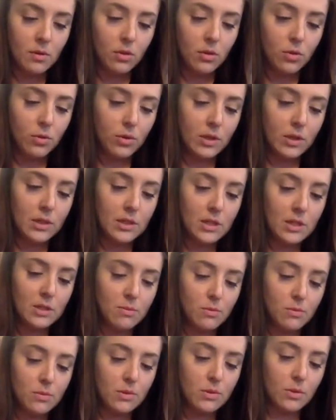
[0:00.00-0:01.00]
3
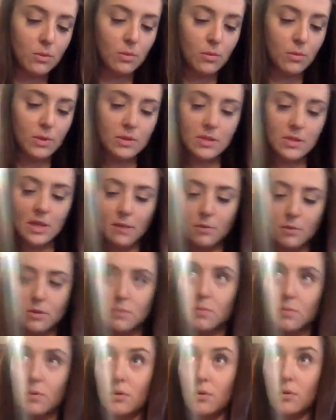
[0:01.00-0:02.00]
teaspoons equal 1
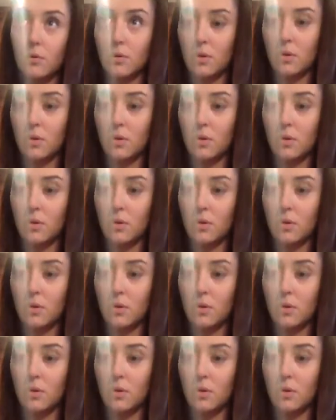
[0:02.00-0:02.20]
tablespoon.